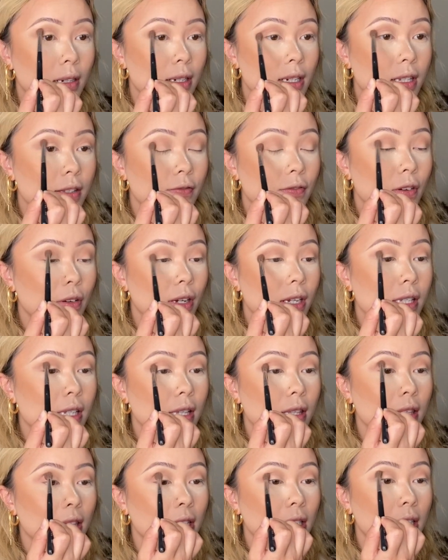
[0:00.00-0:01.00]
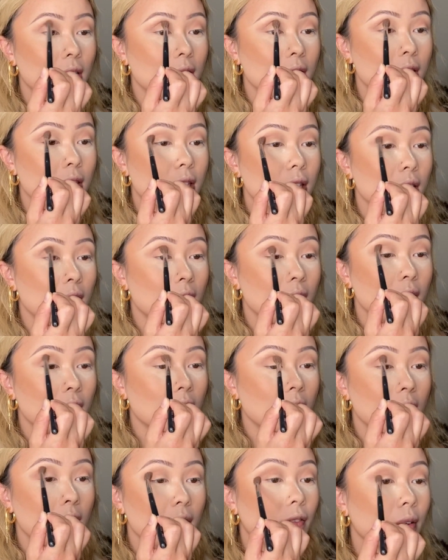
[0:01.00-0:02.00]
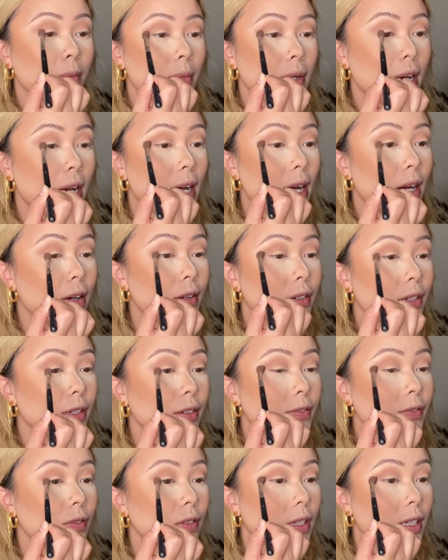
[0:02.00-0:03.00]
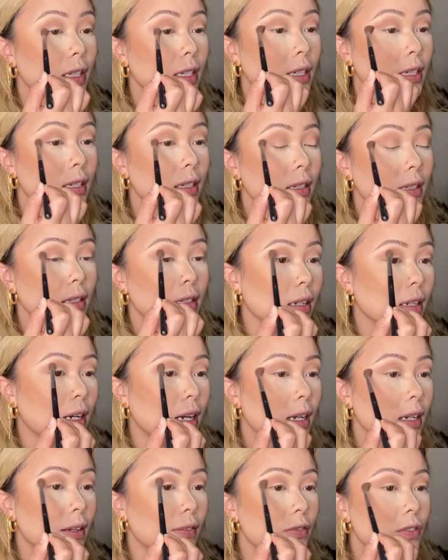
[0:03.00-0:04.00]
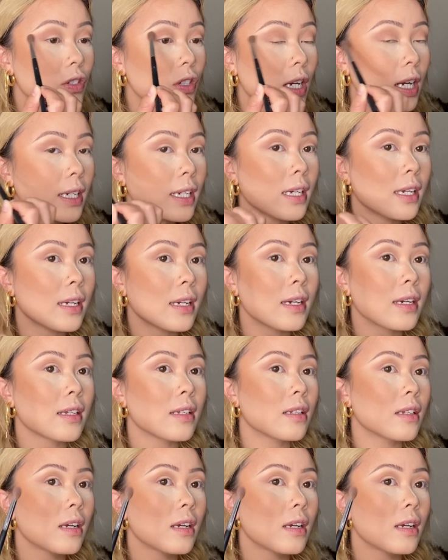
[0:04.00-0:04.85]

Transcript: I'm just focusing this on my outer V and kind of dragging it